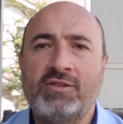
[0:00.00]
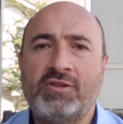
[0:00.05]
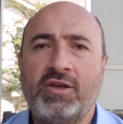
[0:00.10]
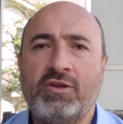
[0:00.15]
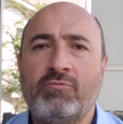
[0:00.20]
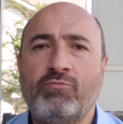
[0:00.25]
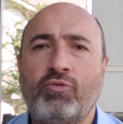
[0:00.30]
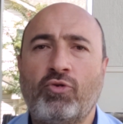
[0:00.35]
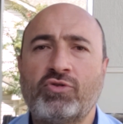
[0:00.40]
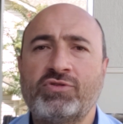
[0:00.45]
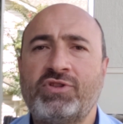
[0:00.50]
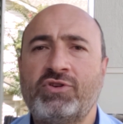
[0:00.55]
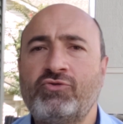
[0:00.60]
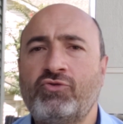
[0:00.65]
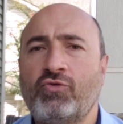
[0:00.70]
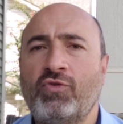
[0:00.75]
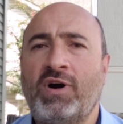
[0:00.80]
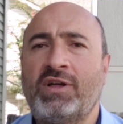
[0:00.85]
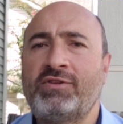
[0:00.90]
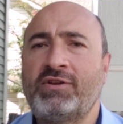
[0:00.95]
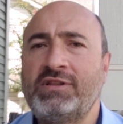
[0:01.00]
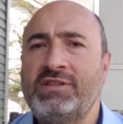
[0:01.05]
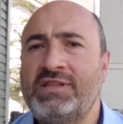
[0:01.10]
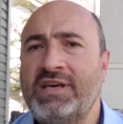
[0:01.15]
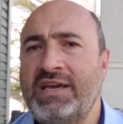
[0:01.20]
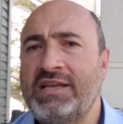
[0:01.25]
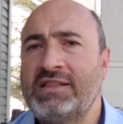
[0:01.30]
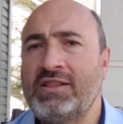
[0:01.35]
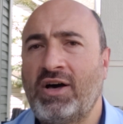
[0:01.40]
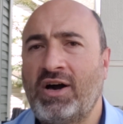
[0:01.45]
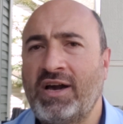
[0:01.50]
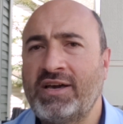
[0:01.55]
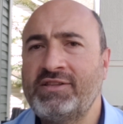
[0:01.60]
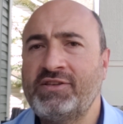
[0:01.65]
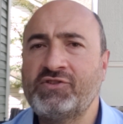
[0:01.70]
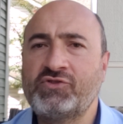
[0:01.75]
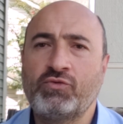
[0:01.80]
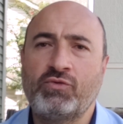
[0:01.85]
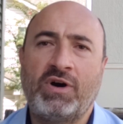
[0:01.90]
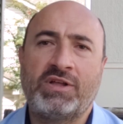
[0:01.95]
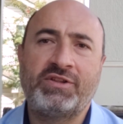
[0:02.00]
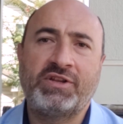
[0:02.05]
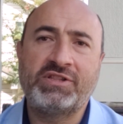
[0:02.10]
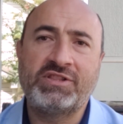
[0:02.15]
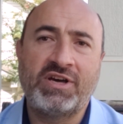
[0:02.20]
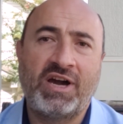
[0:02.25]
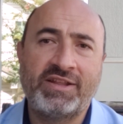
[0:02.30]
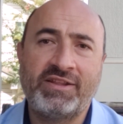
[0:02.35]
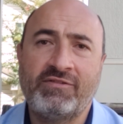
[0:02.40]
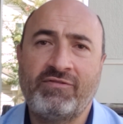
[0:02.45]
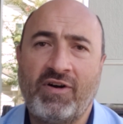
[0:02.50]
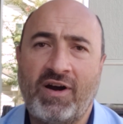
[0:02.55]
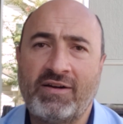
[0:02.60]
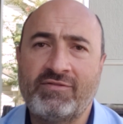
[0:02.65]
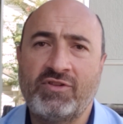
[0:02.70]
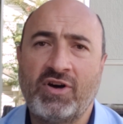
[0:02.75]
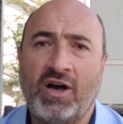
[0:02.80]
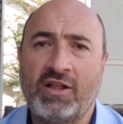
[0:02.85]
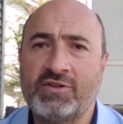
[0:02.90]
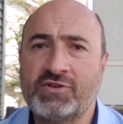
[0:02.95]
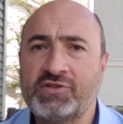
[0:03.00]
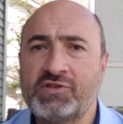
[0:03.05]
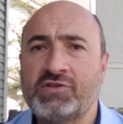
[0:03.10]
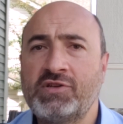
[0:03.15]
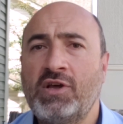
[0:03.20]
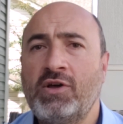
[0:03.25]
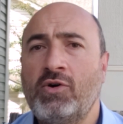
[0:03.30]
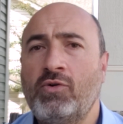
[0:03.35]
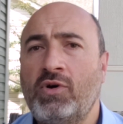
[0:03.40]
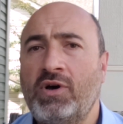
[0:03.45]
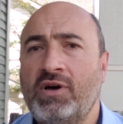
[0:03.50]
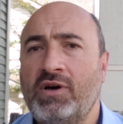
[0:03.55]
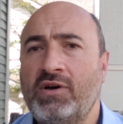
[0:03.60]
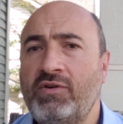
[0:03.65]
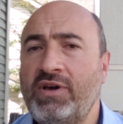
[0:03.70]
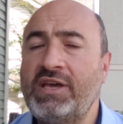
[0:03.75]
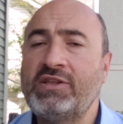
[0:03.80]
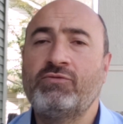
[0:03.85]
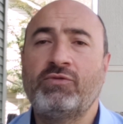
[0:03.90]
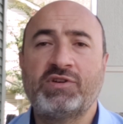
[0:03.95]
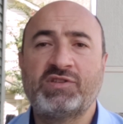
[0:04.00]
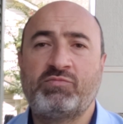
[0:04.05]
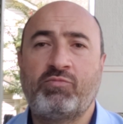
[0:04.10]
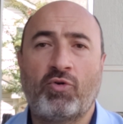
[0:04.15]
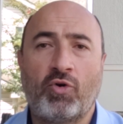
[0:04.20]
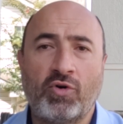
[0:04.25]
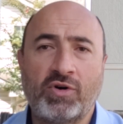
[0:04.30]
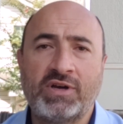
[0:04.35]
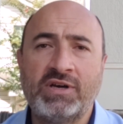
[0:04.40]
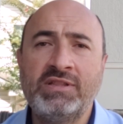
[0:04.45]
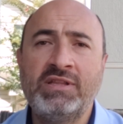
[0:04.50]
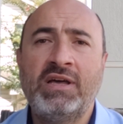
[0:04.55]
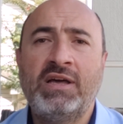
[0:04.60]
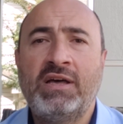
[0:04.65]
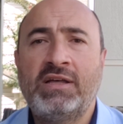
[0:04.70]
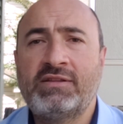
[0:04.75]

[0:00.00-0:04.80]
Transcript: The important 200 day line is $295. Uh, it was broken.